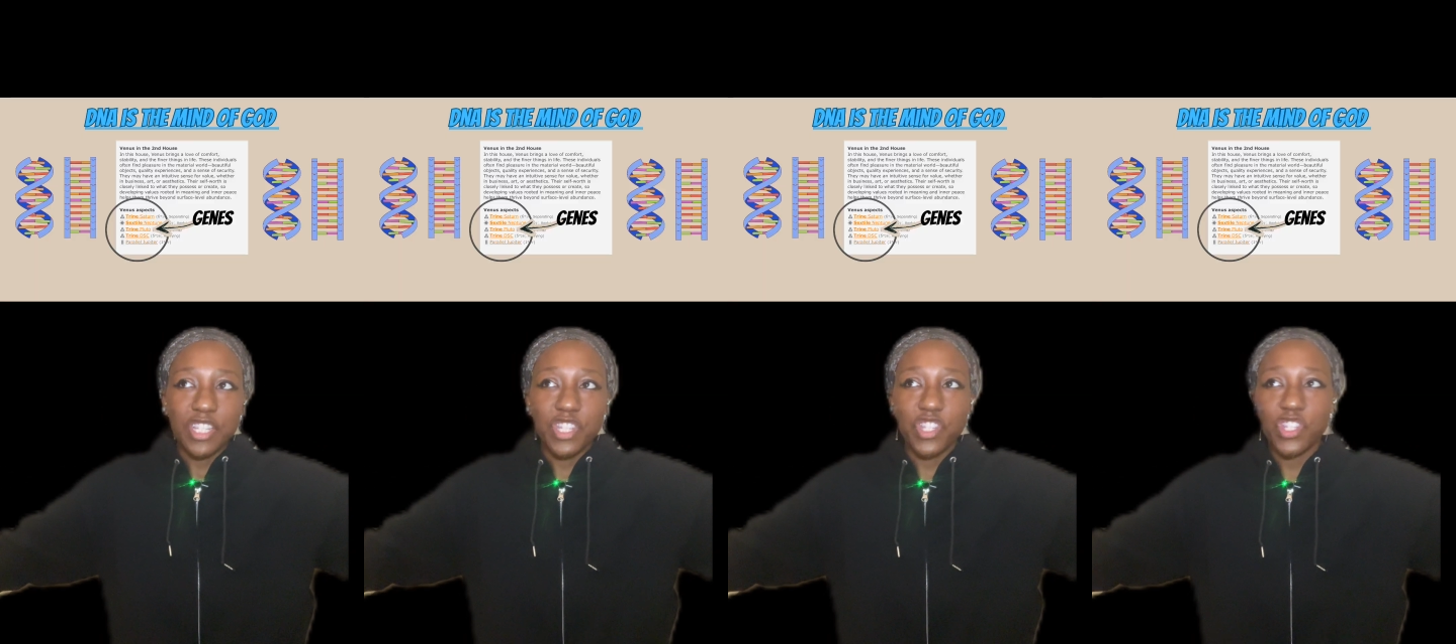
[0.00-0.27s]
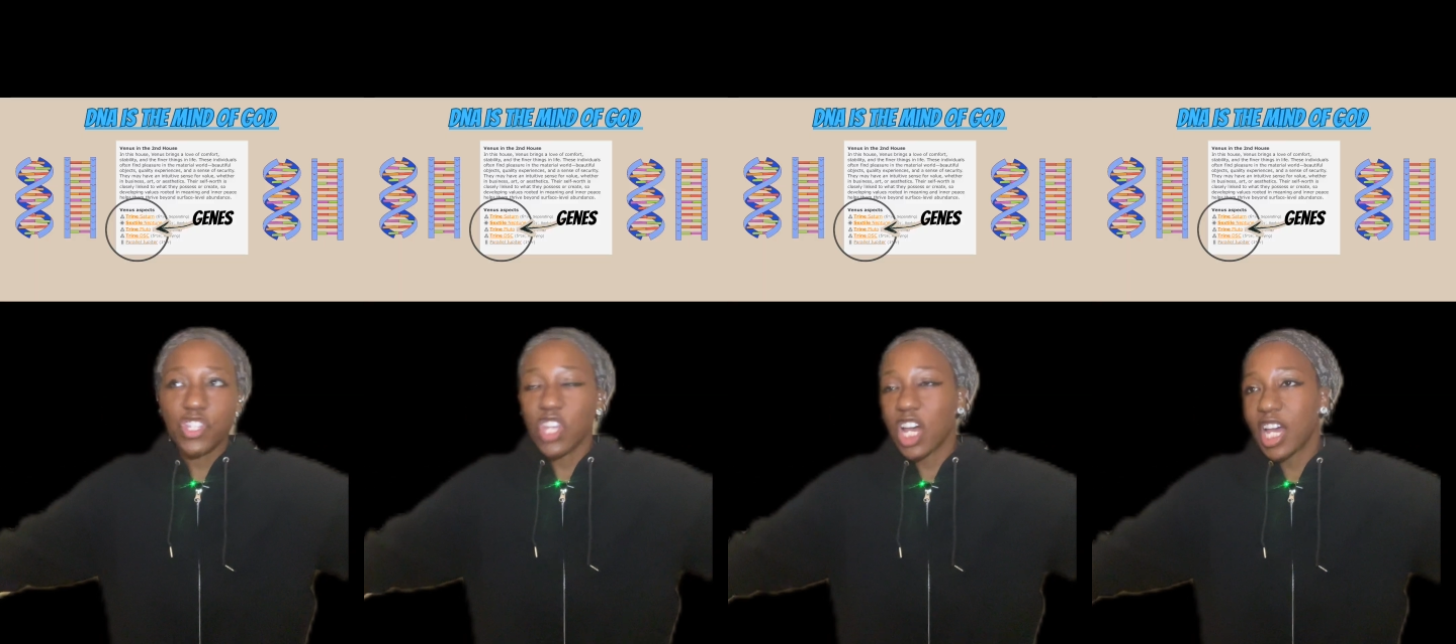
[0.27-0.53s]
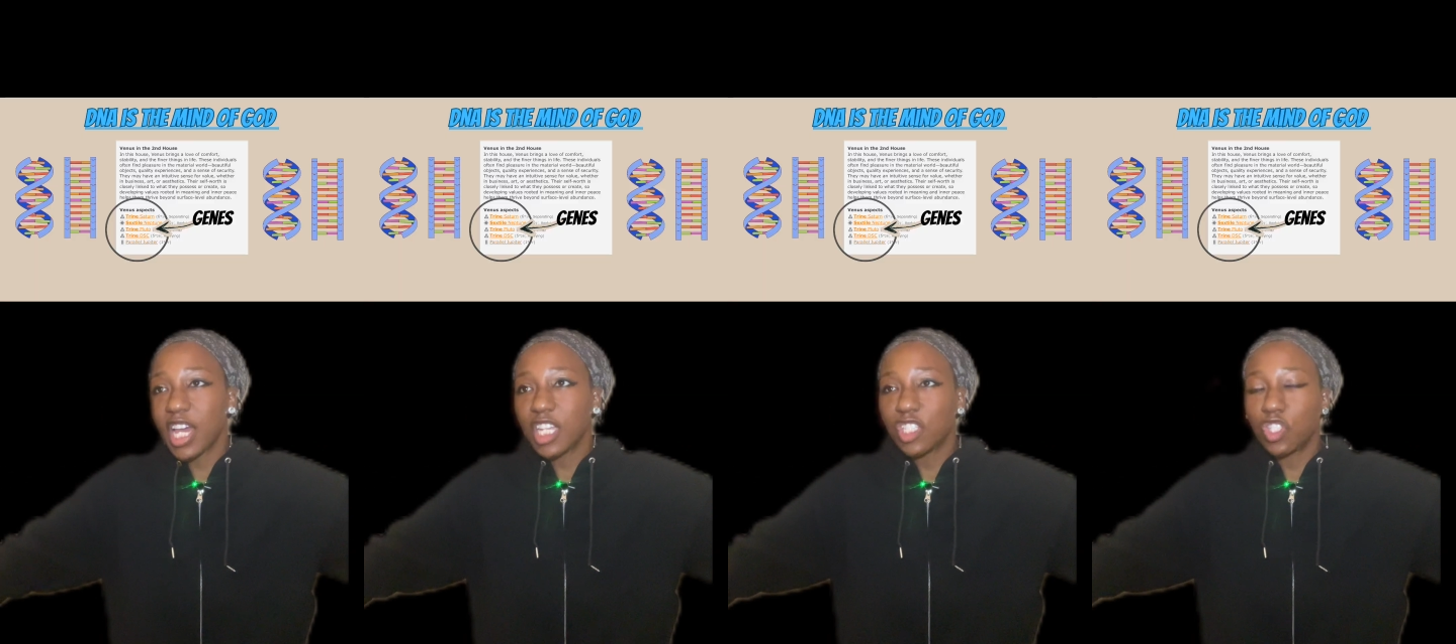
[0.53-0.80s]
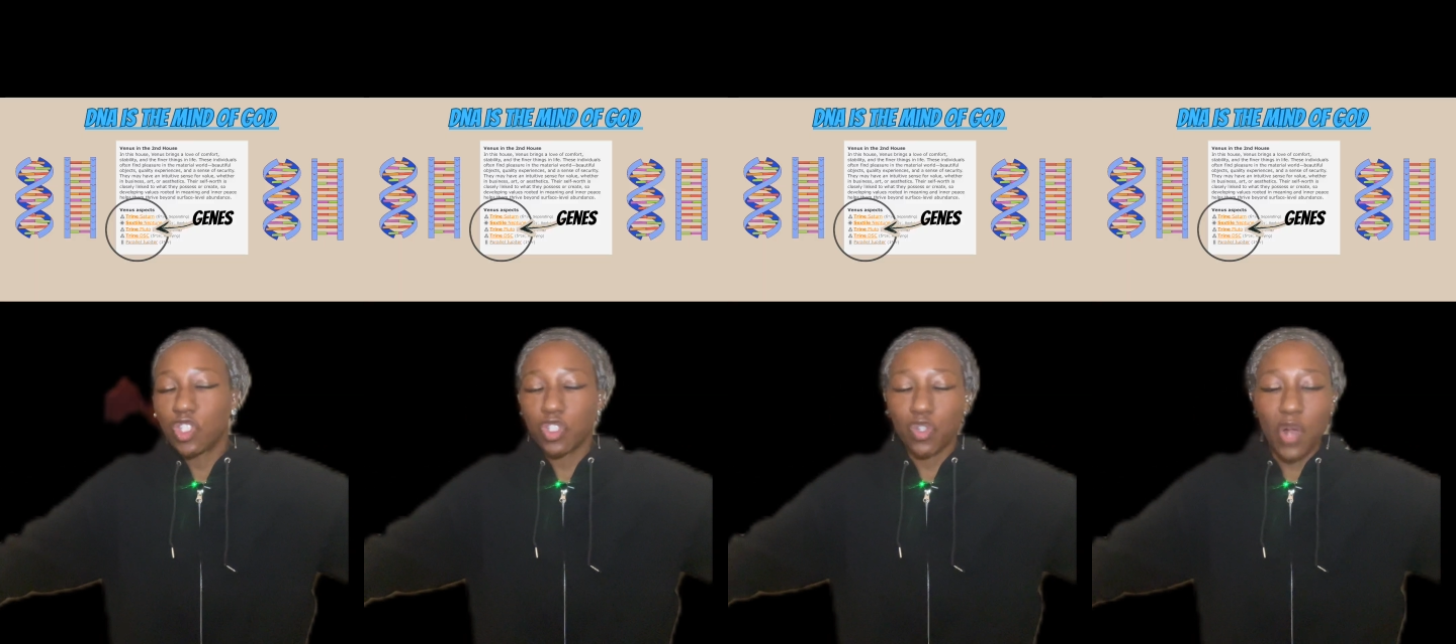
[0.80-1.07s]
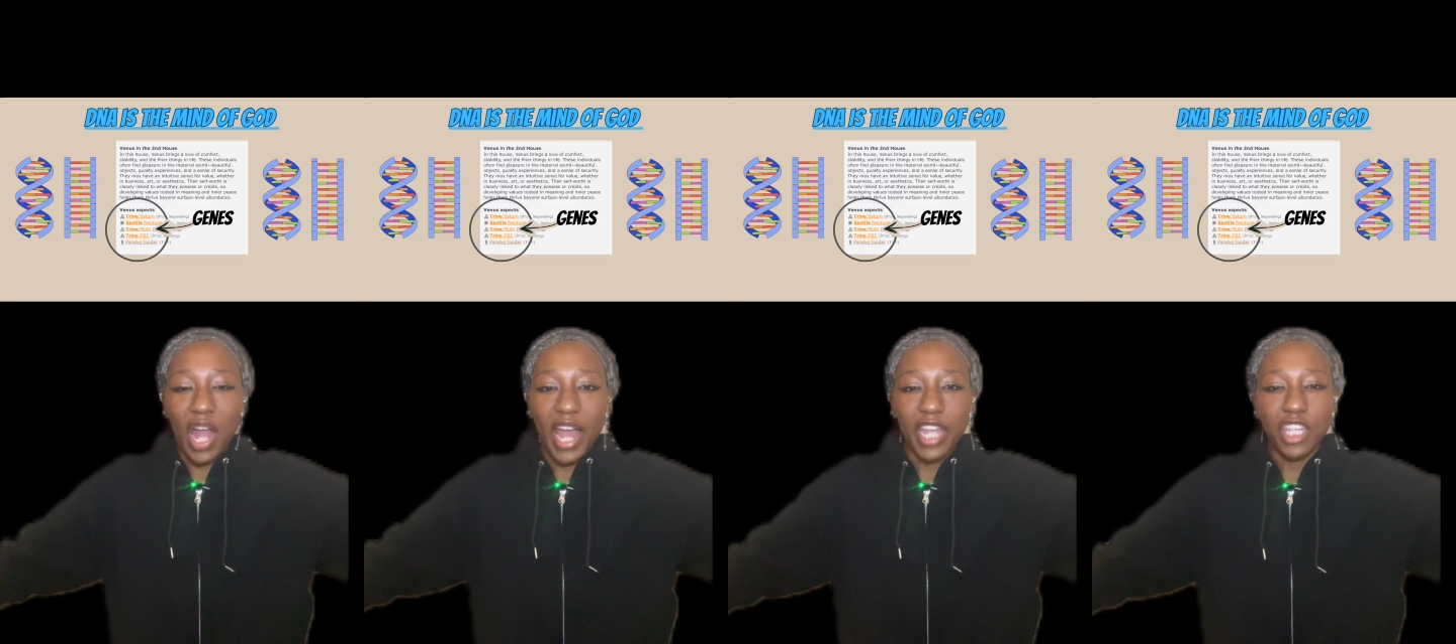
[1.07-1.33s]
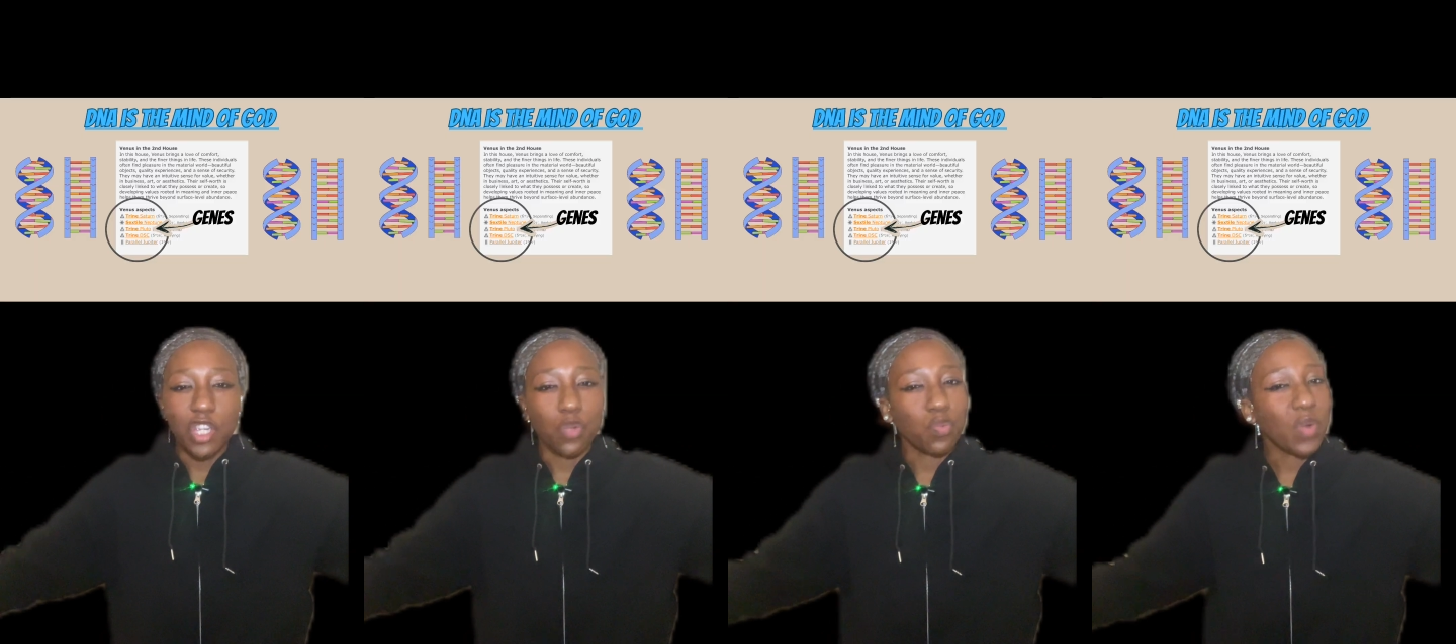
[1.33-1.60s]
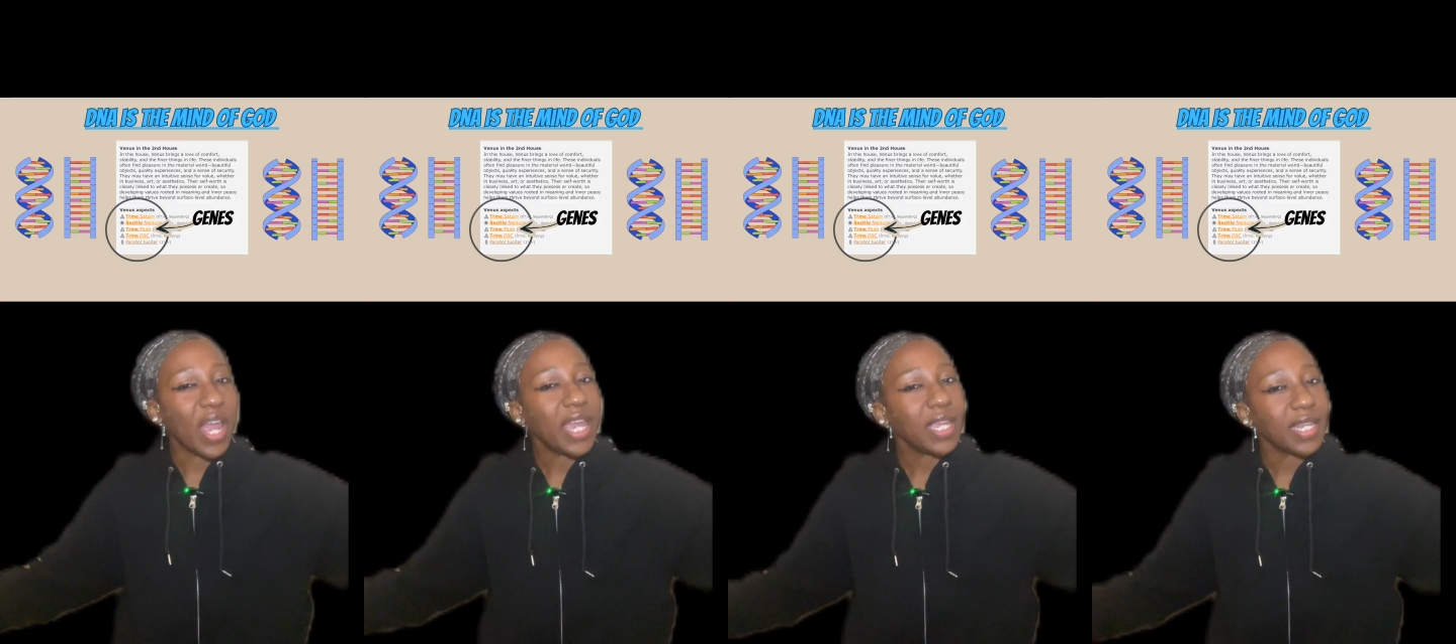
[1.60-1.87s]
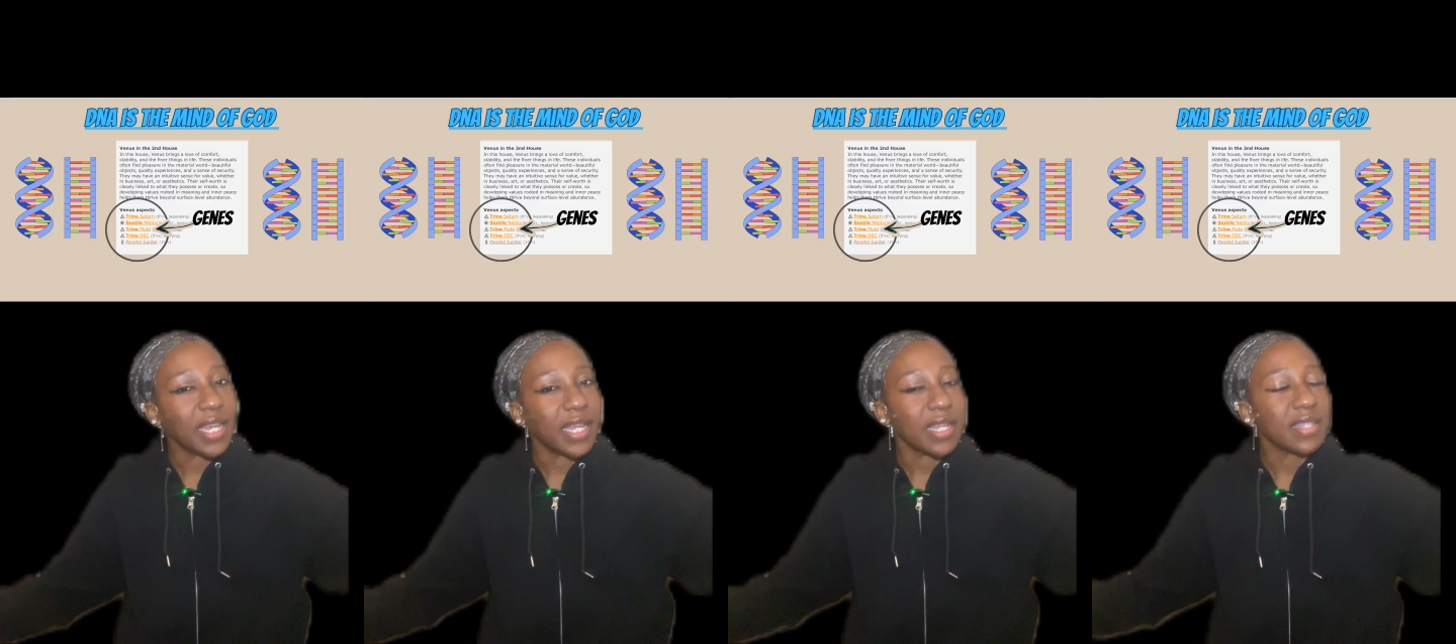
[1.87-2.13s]
Sun trine
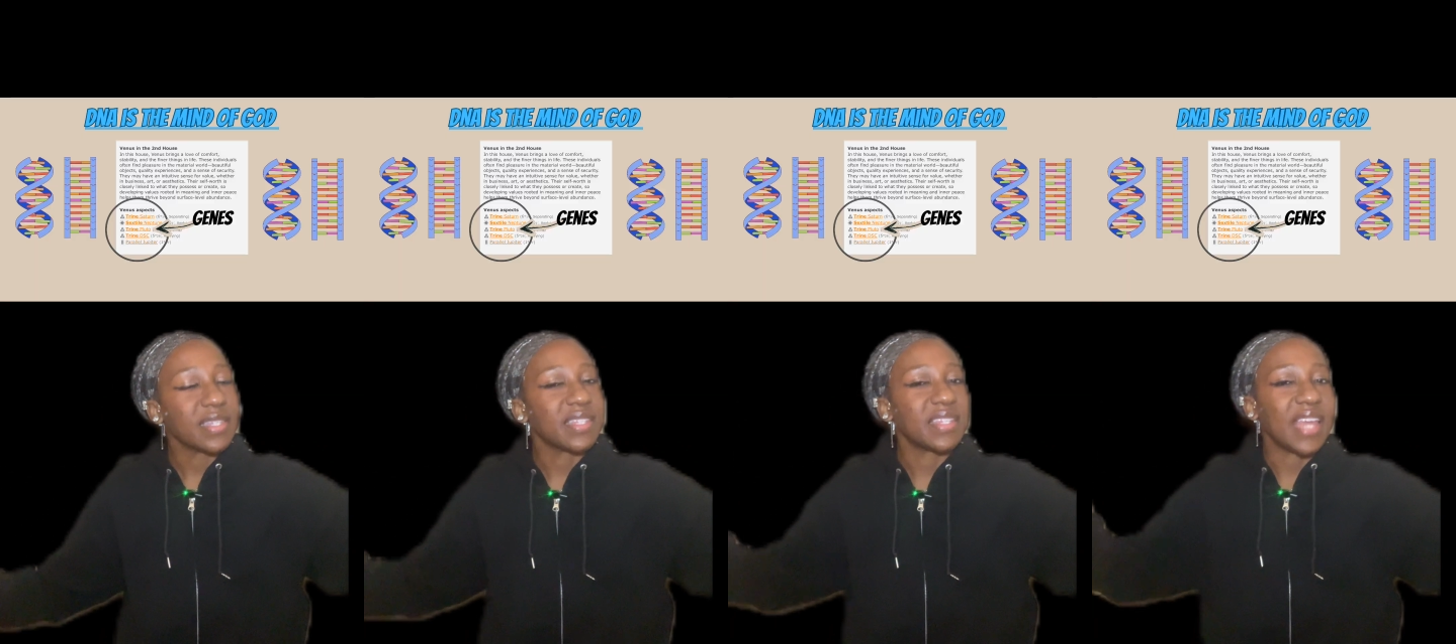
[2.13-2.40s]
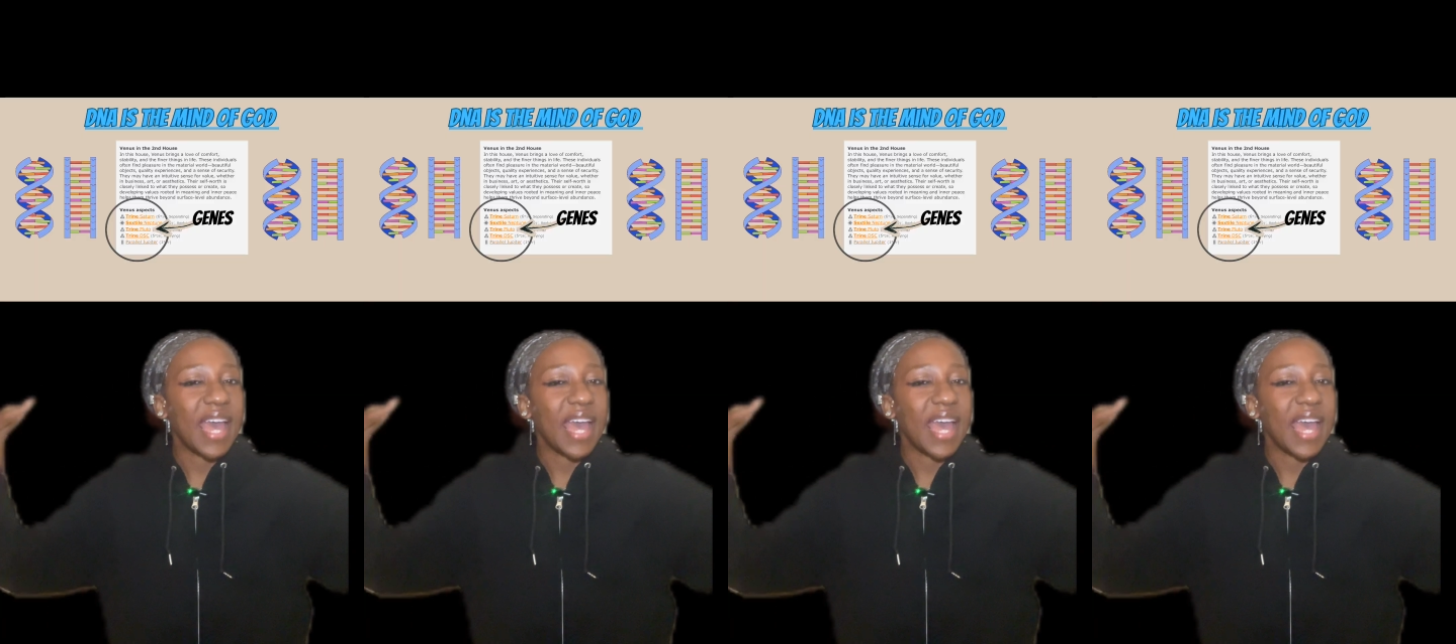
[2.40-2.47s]
Uranus,